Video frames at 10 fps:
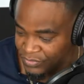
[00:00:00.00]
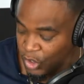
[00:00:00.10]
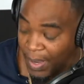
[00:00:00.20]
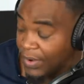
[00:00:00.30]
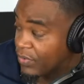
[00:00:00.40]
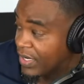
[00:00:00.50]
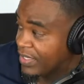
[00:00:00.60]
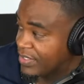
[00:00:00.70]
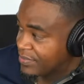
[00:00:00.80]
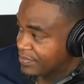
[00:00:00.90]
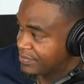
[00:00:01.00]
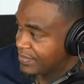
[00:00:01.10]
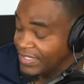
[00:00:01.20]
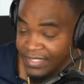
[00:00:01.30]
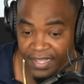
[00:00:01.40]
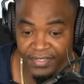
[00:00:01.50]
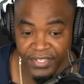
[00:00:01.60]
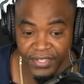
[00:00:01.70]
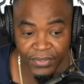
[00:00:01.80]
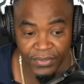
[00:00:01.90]
Nobody would run against him
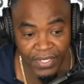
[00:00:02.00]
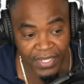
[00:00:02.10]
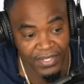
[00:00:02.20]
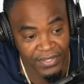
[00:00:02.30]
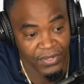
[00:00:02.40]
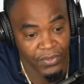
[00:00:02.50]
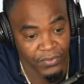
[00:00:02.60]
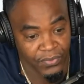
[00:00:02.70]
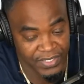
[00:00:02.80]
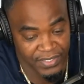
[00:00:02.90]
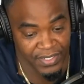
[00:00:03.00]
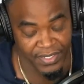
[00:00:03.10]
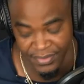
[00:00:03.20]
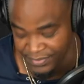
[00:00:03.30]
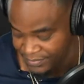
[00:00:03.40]
until recently.